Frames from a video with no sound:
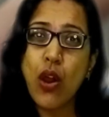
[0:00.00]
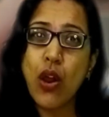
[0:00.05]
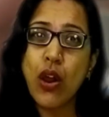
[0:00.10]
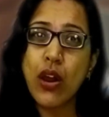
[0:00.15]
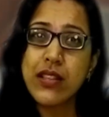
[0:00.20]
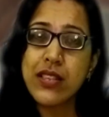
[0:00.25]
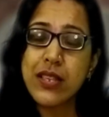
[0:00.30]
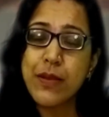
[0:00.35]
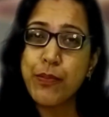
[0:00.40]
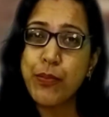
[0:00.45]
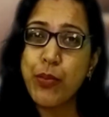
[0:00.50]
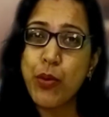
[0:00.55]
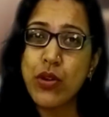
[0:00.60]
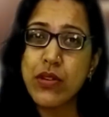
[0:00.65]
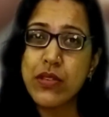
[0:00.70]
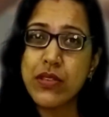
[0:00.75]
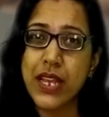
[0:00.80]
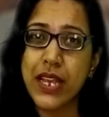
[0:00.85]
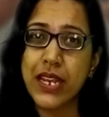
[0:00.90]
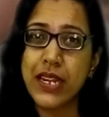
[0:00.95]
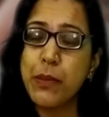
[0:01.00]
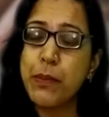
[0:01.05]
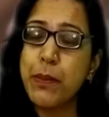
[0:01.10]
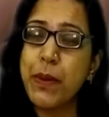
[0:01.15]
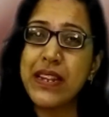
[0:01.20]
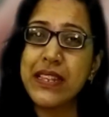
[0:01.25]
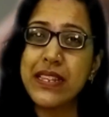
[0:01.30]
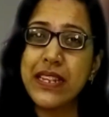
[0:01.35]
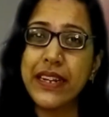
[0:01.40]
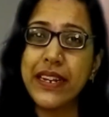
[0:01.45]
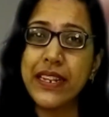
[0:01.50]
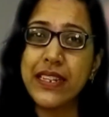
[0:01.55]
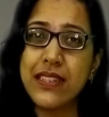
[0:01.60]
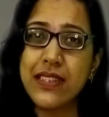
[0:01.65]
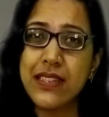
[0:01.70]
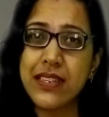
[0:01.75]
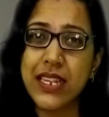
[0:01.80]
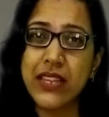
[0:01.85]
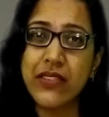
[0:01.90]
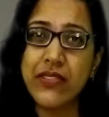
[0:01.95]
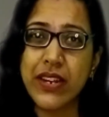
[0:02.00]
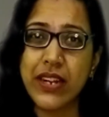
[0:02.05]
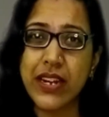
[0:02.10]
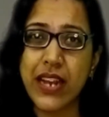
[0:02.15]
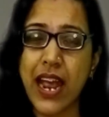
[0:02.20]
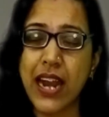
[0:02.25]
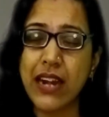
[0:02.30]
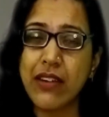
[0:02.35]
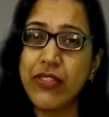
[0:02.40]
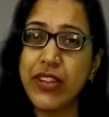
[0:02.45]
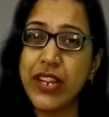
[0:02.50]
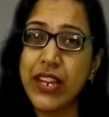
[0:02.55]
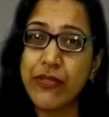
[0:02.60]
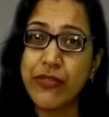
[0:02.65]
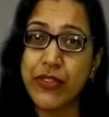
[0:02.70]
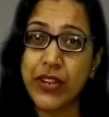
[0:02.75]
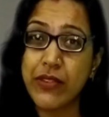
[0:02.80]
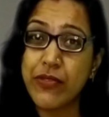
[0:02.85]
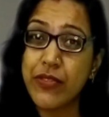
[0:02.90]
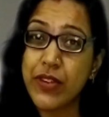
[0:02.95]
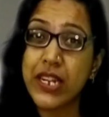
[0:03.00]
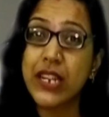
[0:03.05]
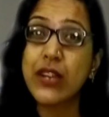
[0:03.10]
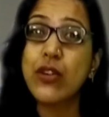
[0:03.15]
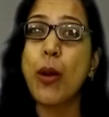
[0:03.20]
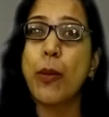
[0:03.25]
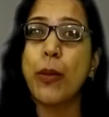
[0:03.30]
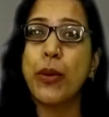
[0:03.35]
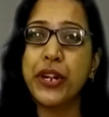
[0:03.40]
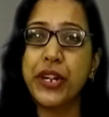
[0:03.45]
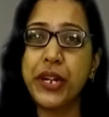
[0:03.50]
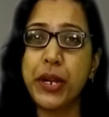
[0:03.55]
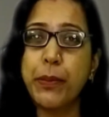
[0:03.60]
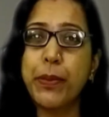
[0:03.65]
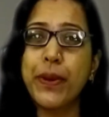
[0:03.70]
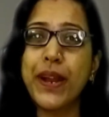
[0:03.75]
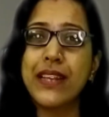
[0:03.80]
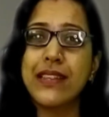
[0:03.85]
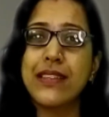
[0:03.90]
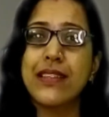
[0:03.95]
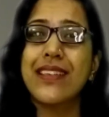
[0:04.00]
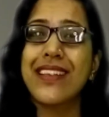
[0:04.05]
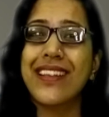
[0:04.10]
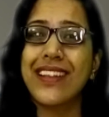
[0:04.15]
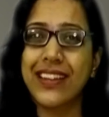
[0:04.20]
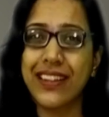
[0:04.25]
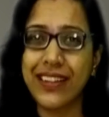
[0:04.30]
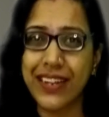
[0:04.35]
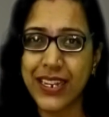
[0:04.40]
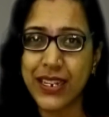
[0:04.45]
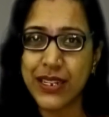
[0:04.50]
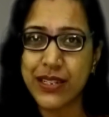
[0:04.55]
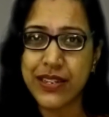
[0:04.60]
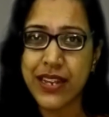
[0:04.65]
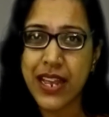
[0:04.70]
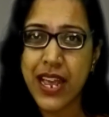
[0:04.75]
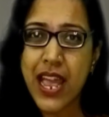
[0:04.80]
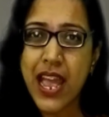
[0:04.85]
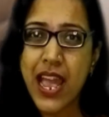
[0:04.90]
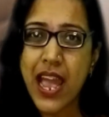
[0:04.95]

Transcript: or suppose any percentage is given and we have, if any commodity price is increased